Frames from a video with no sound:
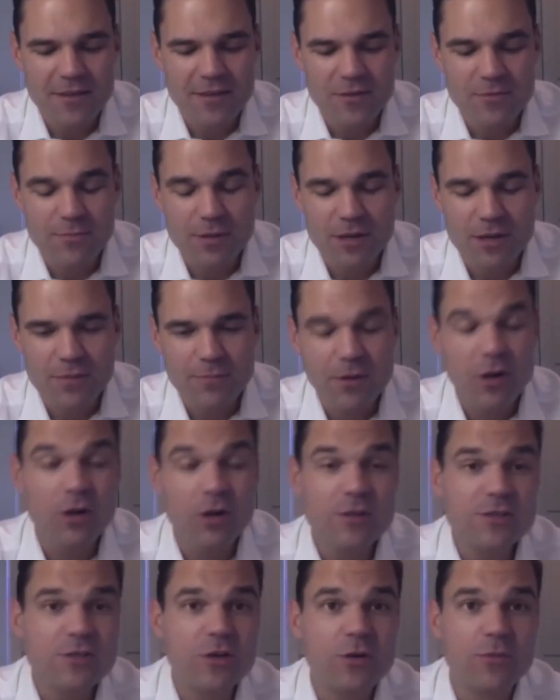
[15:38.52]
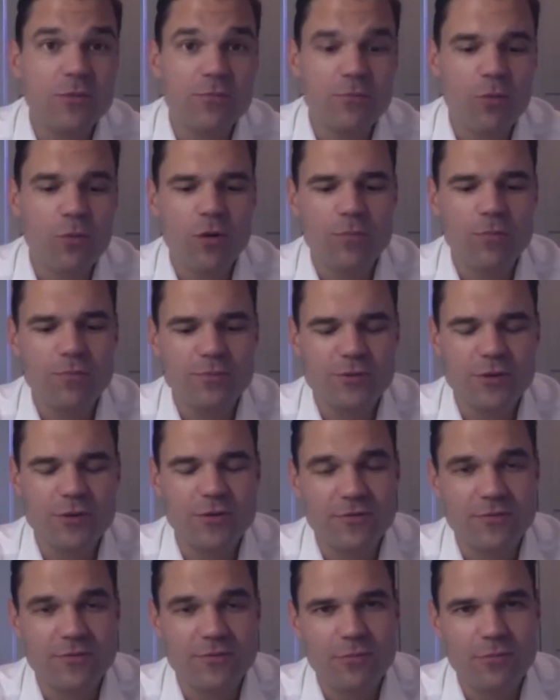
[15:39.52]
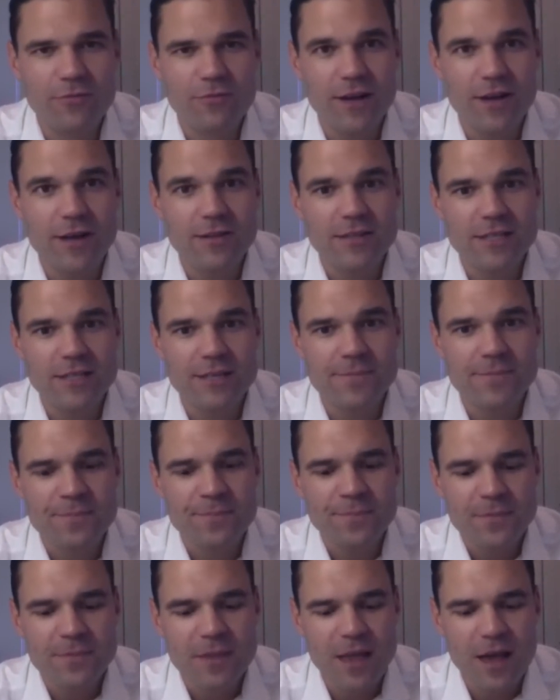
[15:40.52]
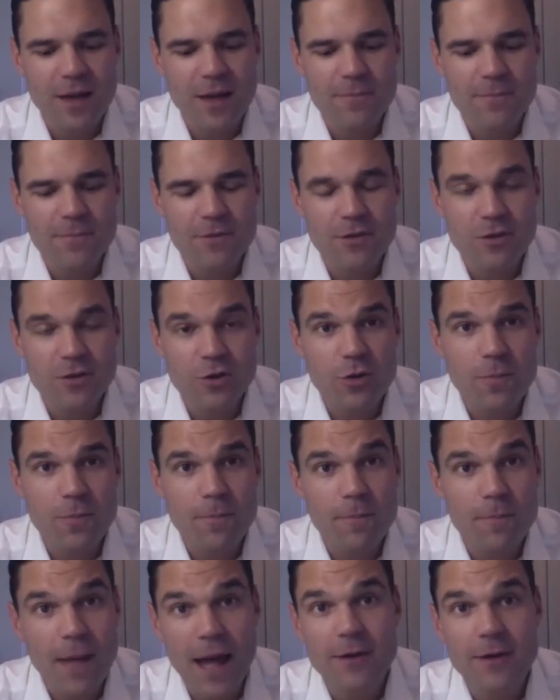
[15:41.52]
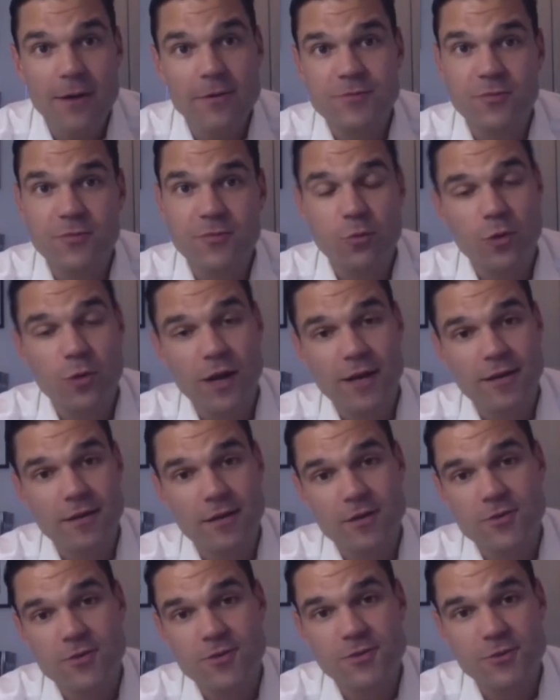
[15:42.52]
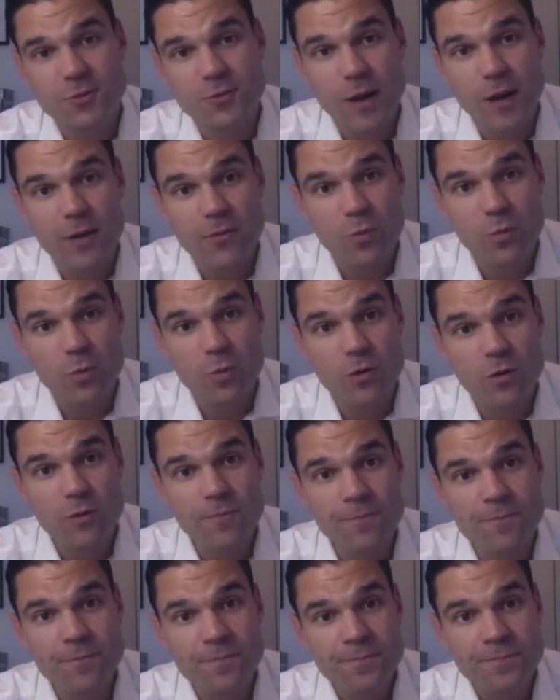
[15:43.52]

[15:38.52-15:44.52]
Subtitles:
but also more sort of profoundly, Europe matters for regulations around the world.